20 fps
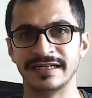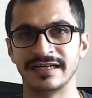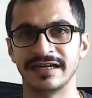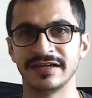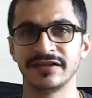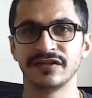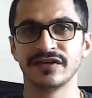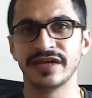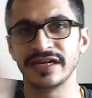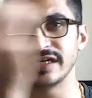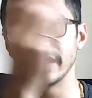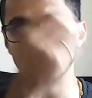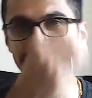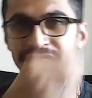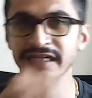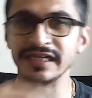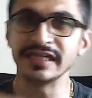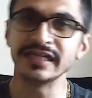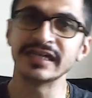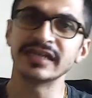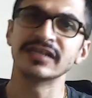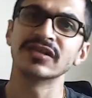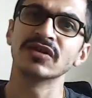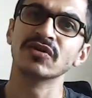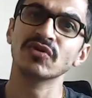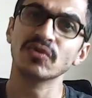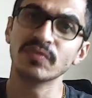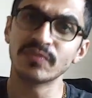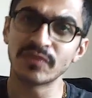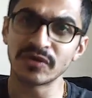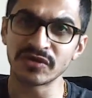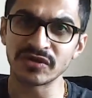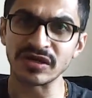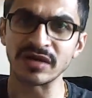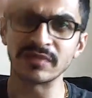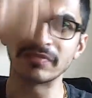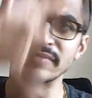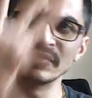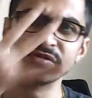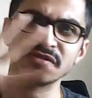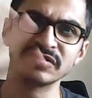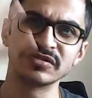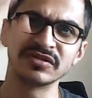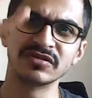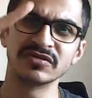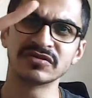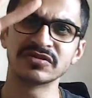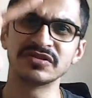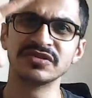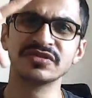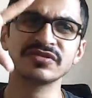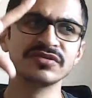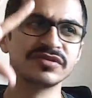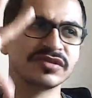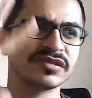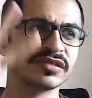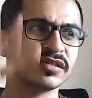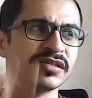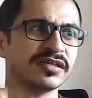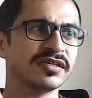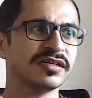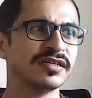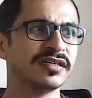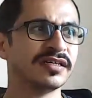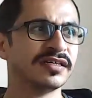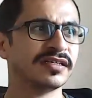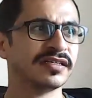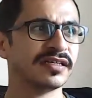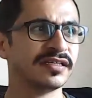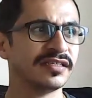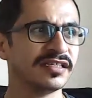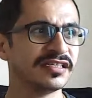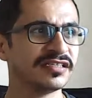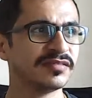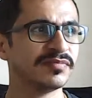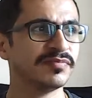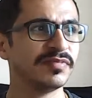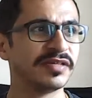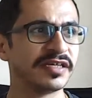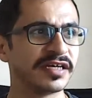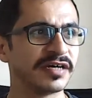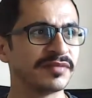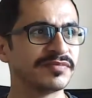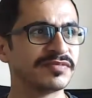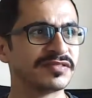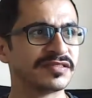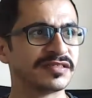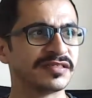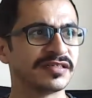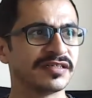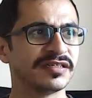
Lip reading: like you write a D and the loop on top looks huge, and this becomes